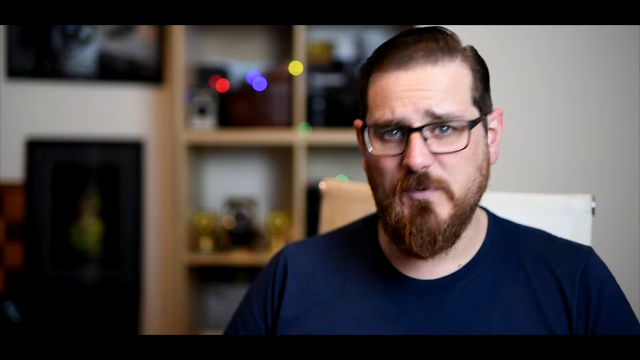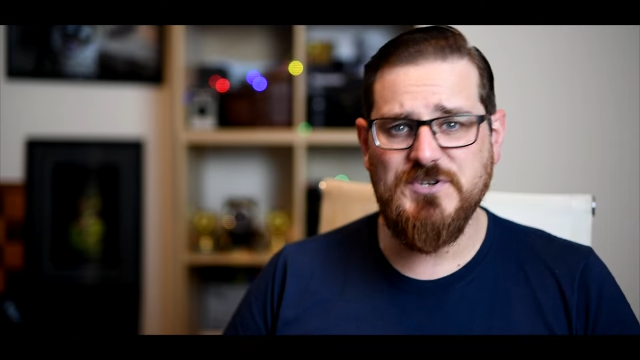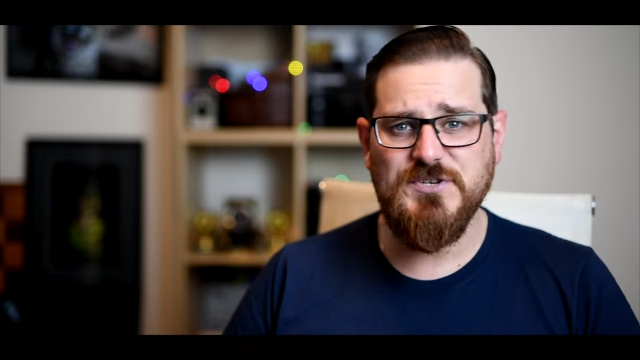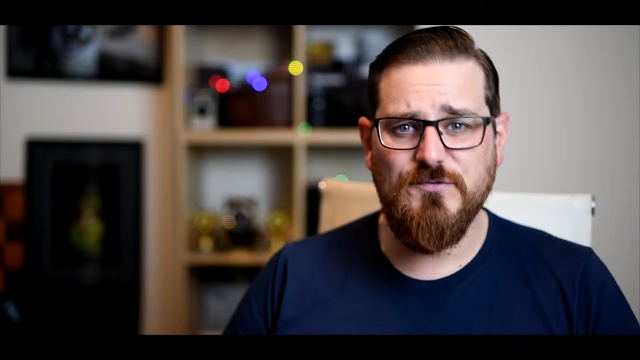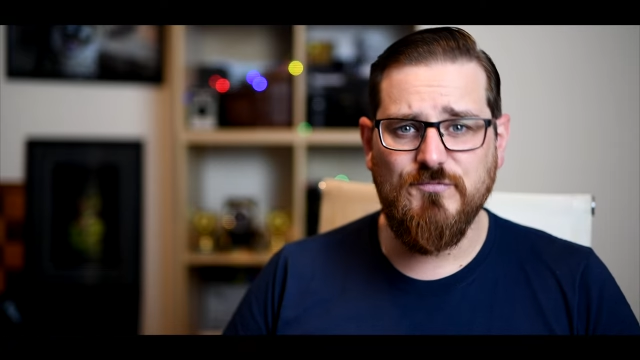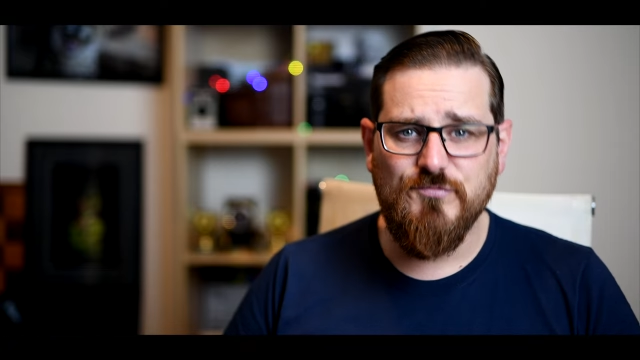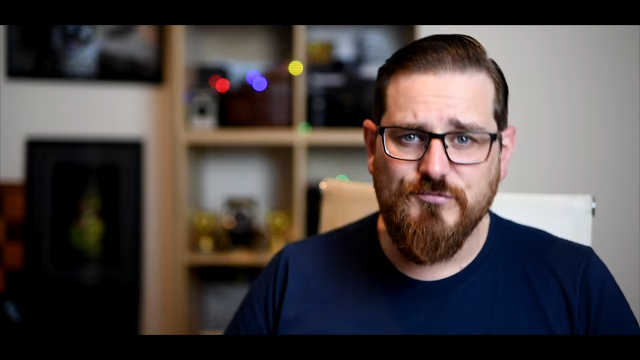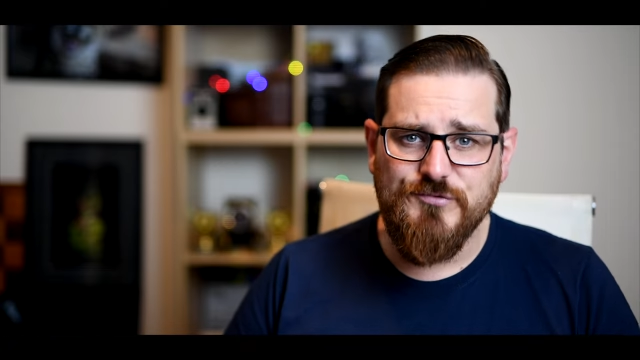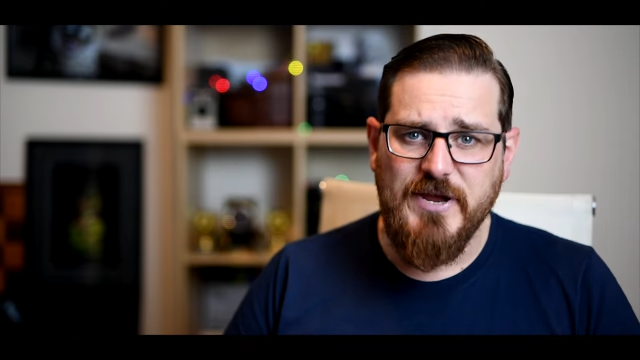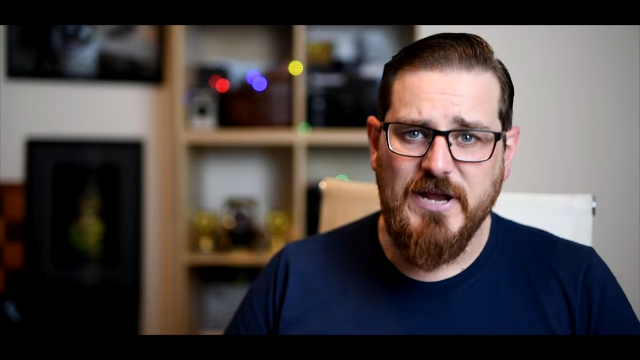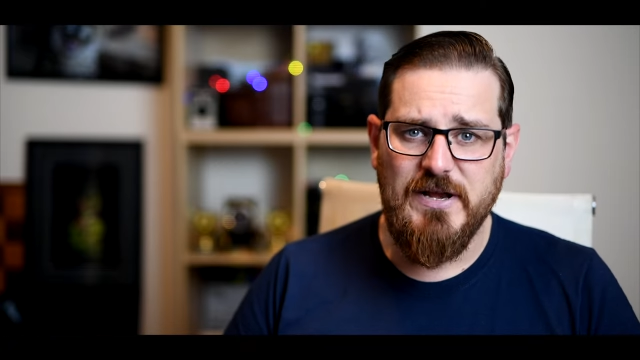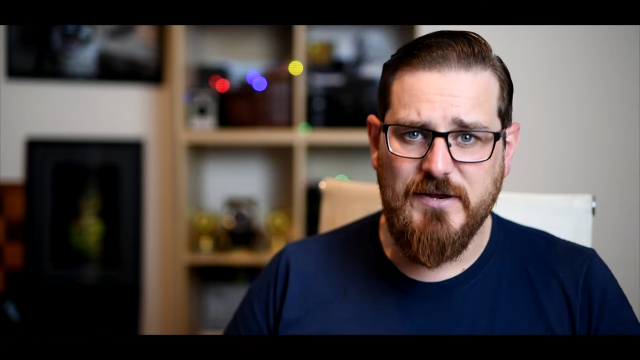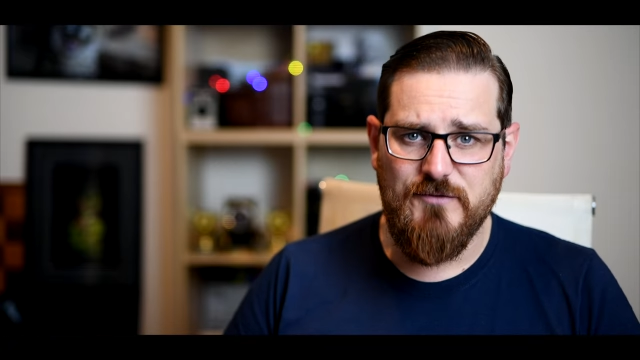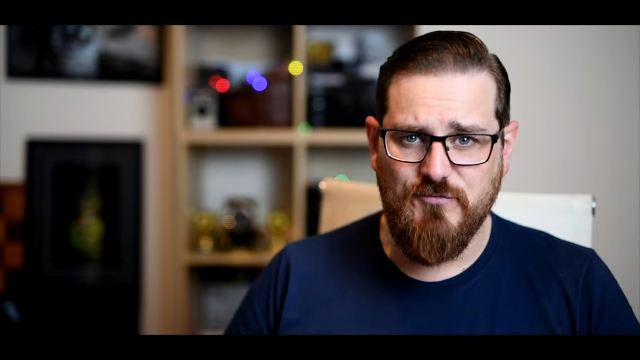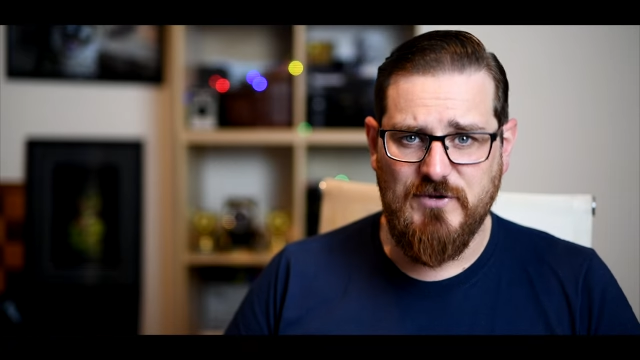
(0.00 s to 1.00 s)
which you
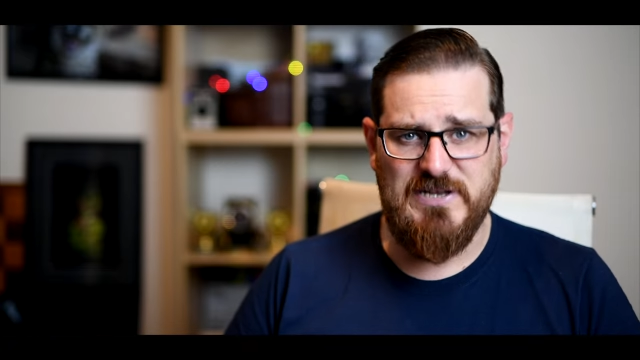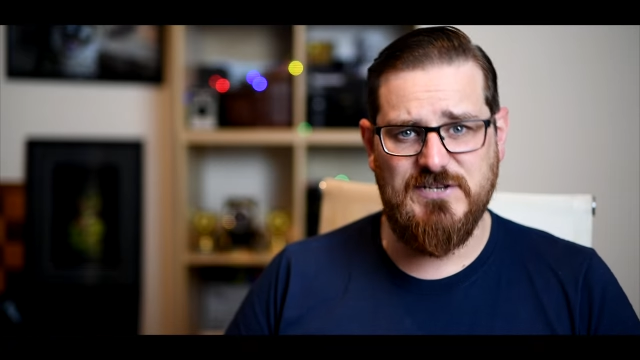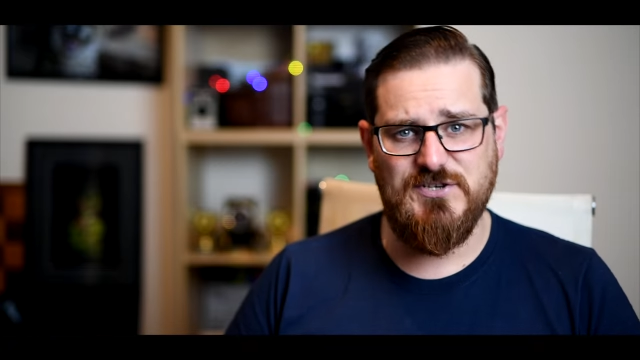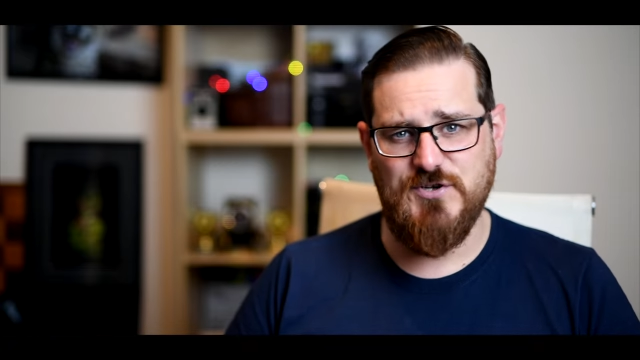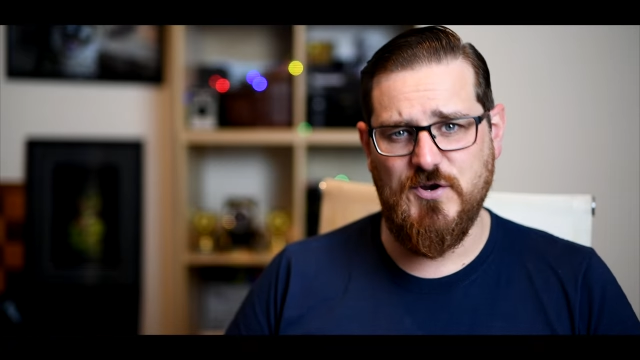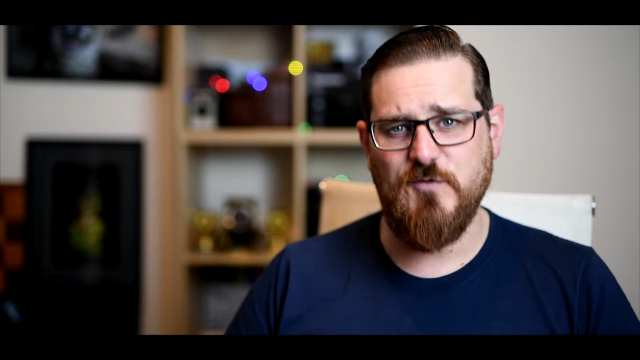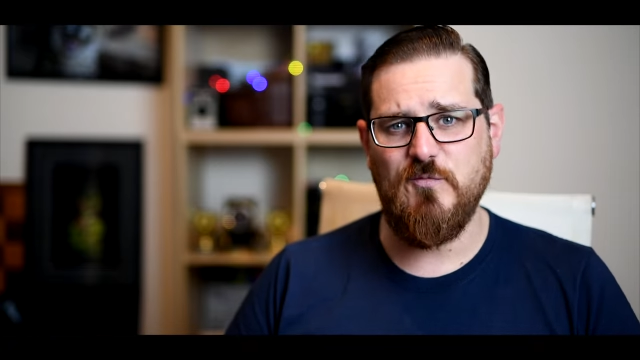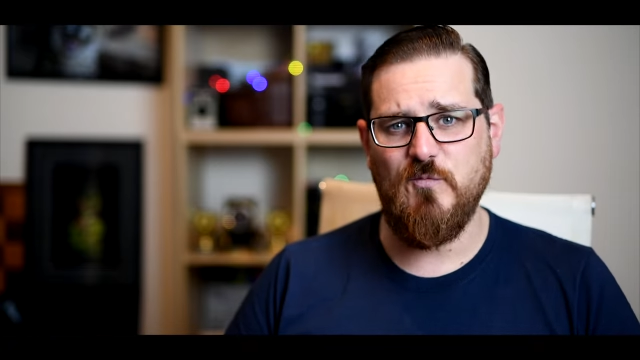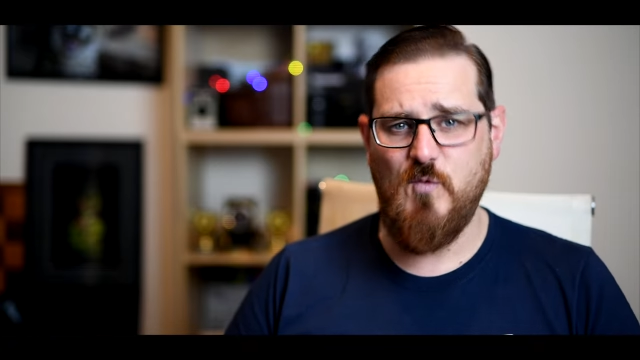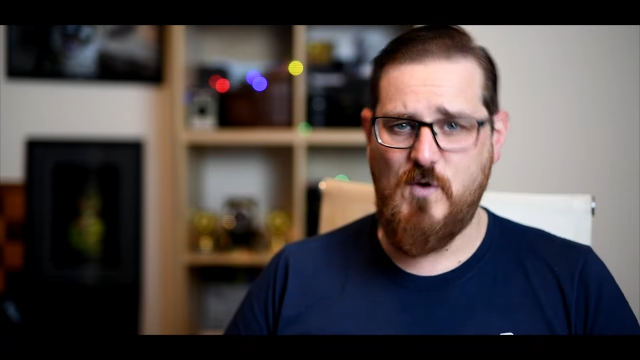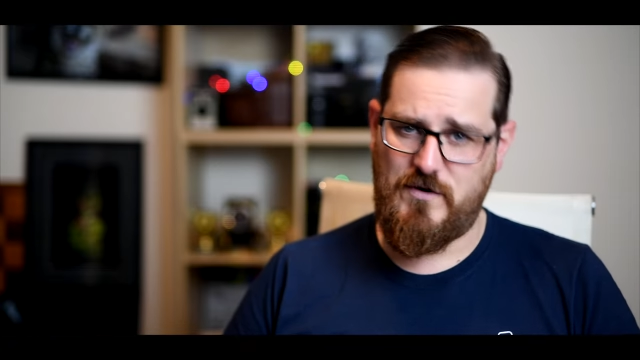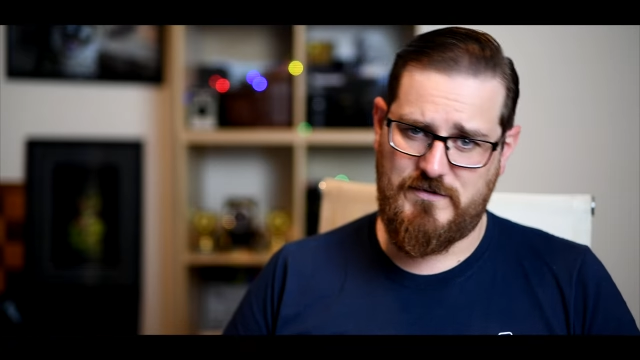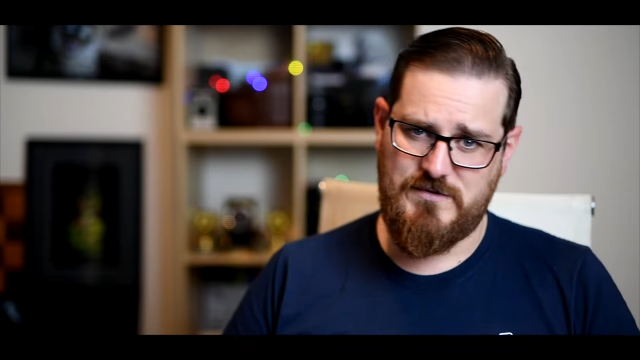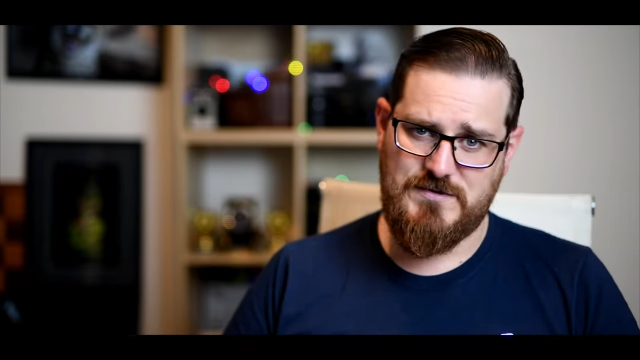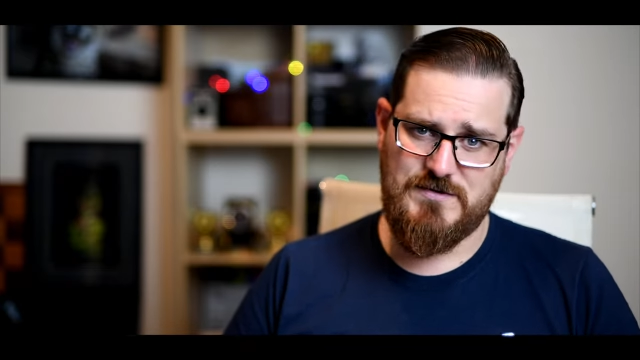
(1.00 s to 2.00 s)
really, really don't
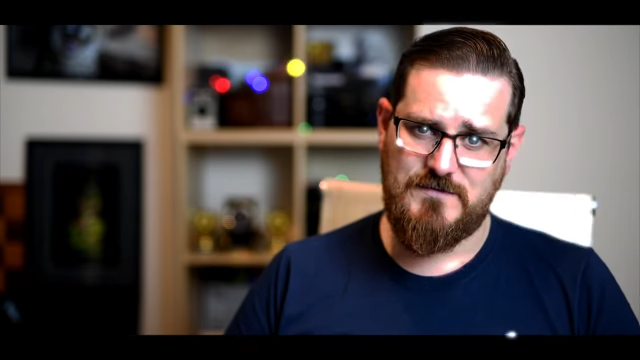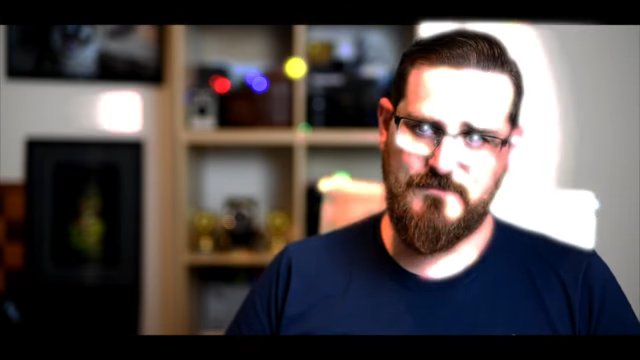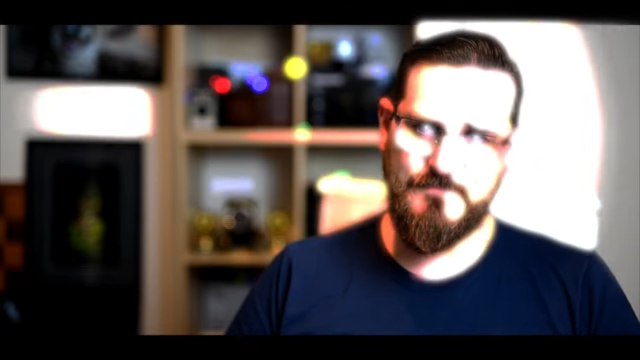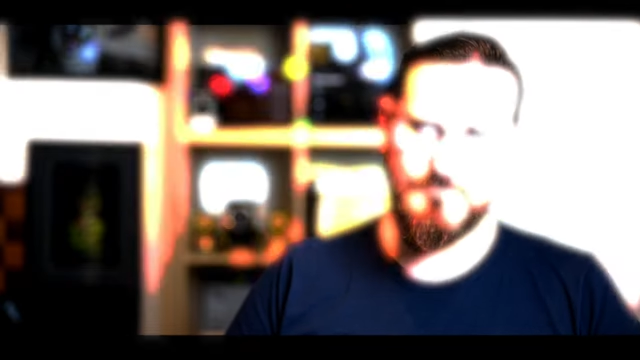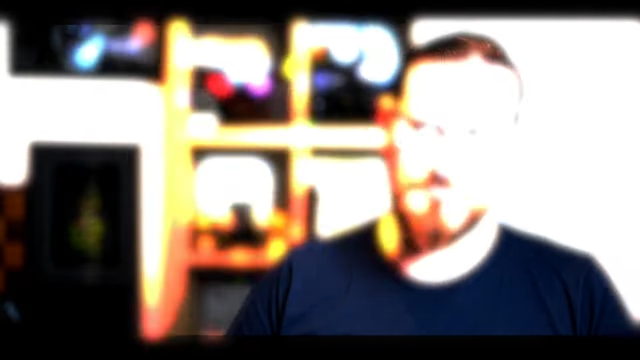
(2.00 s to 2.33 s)
want.